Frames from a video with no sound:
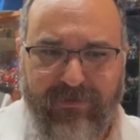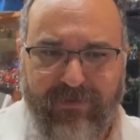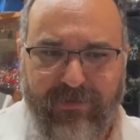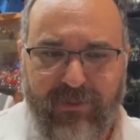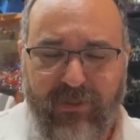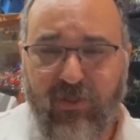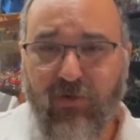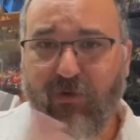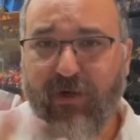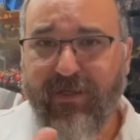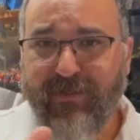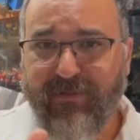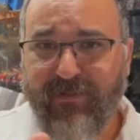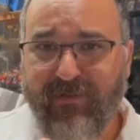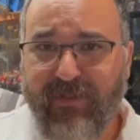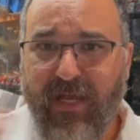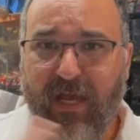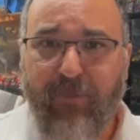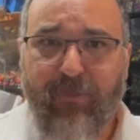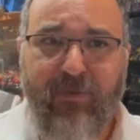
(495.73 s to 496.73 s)
A crisis
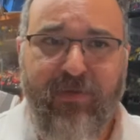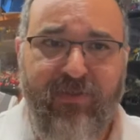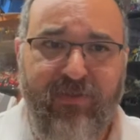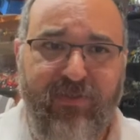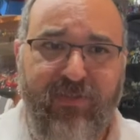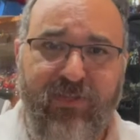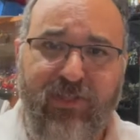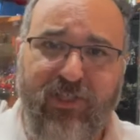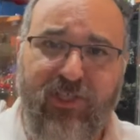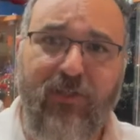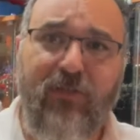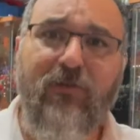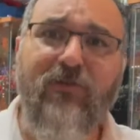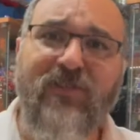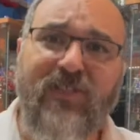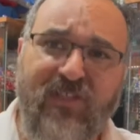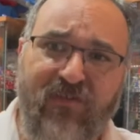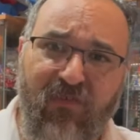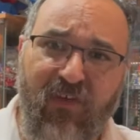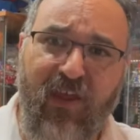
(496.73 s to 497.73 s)
happens. She
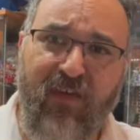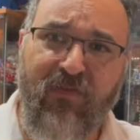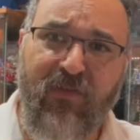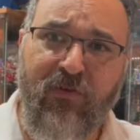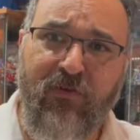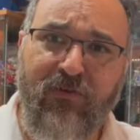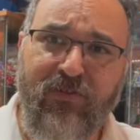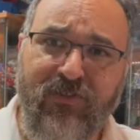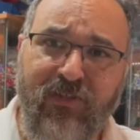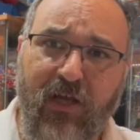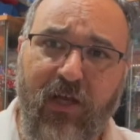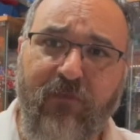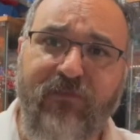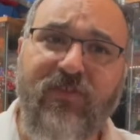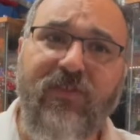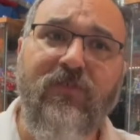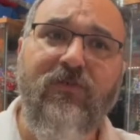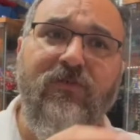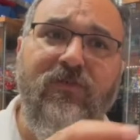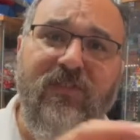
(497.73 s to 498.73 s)
loses faith in herself.
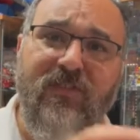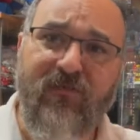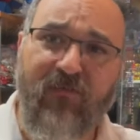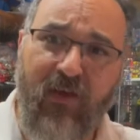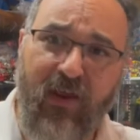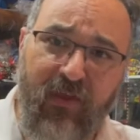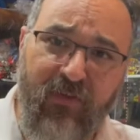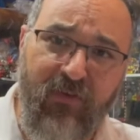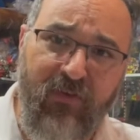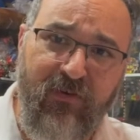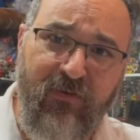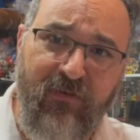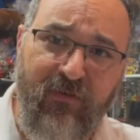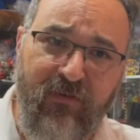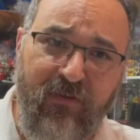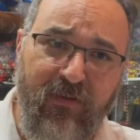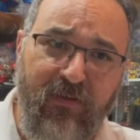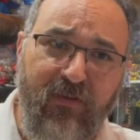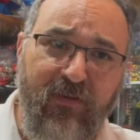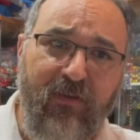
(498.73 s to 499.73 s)
She loses faith in,
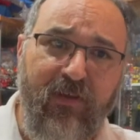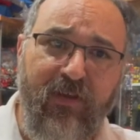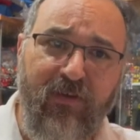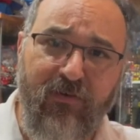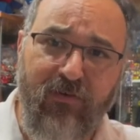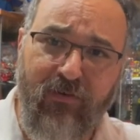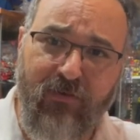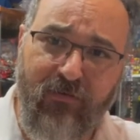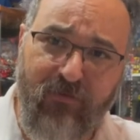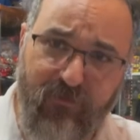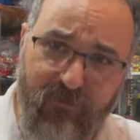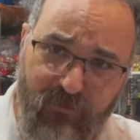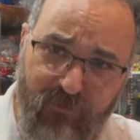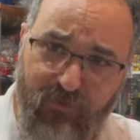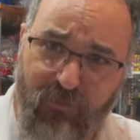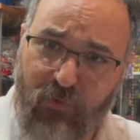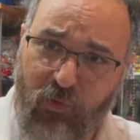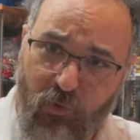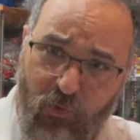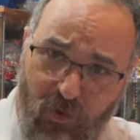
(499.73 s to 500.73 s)
in
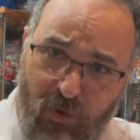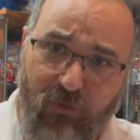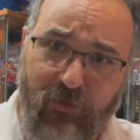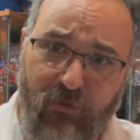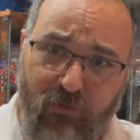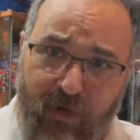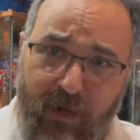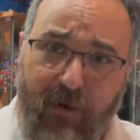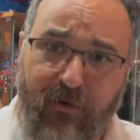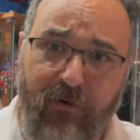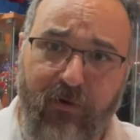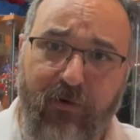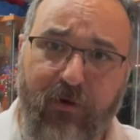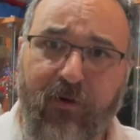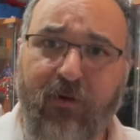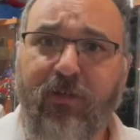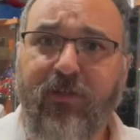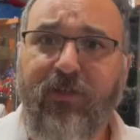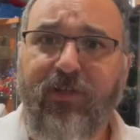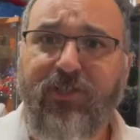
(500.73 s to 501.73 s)
the world around
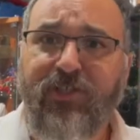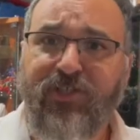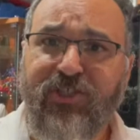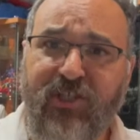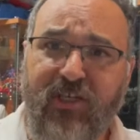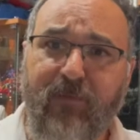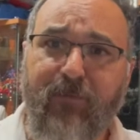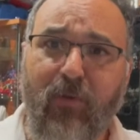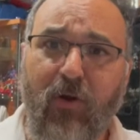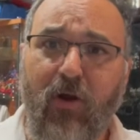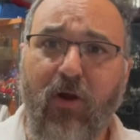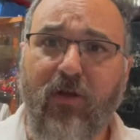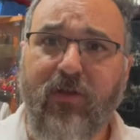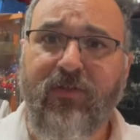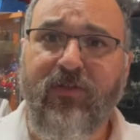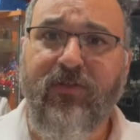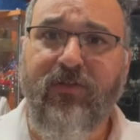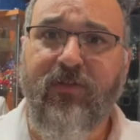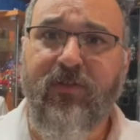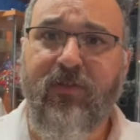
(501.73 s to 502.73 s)
her. She
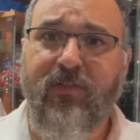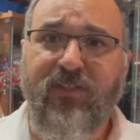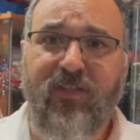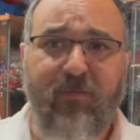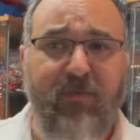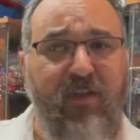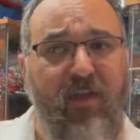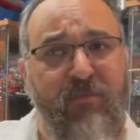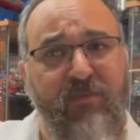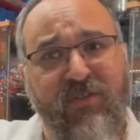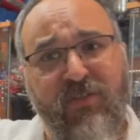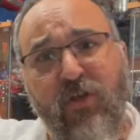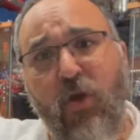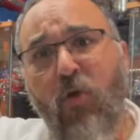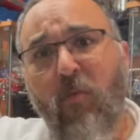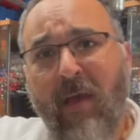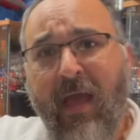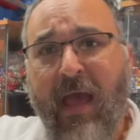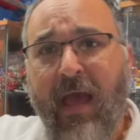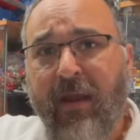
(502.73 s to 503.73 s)
departs. She becomes
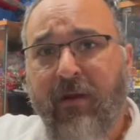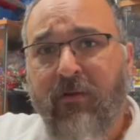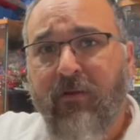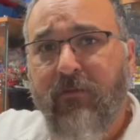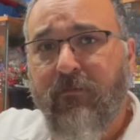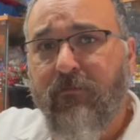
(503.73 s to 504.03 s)
nomad.